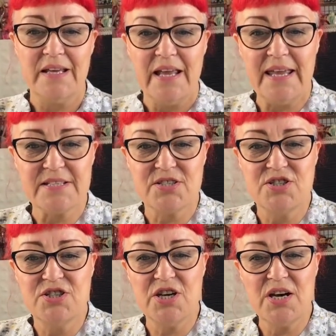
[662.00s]
It's
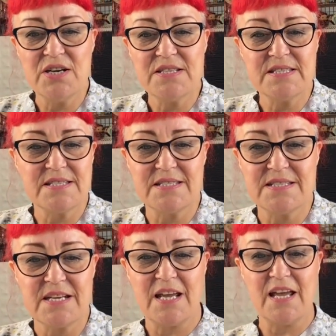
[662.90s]

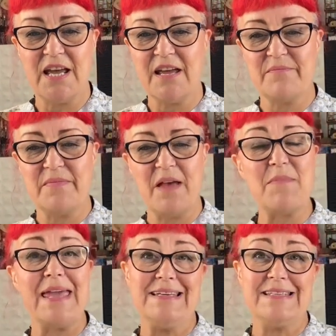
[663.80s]
just
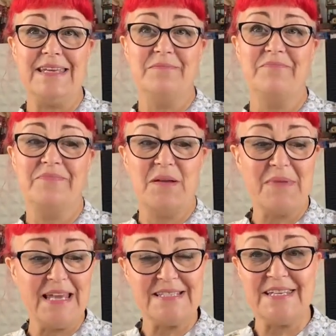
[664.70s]
amazing.
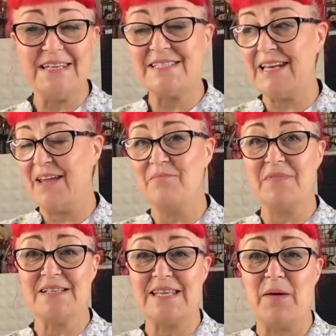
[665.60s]
Amazing, isn't it?
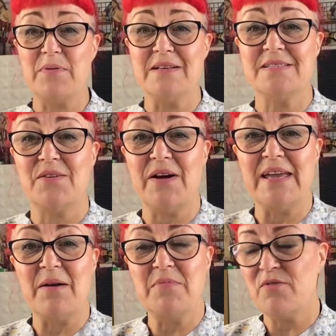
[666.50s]
That's happened. So I
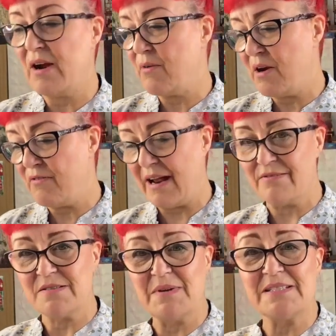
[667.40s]
am the right way
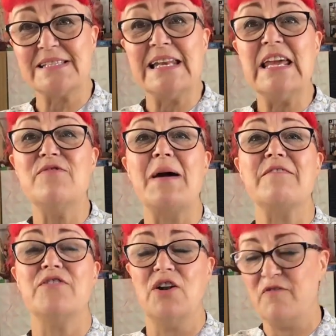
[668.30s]
round. My sleeve
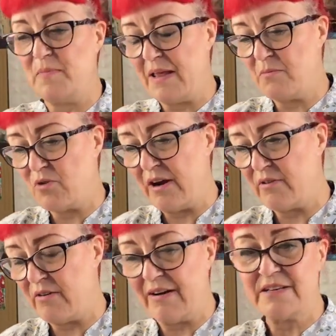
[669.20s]
might fall off, but I'm the right
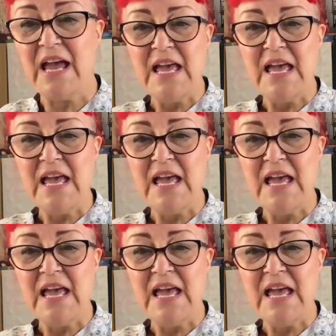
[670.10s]
way round.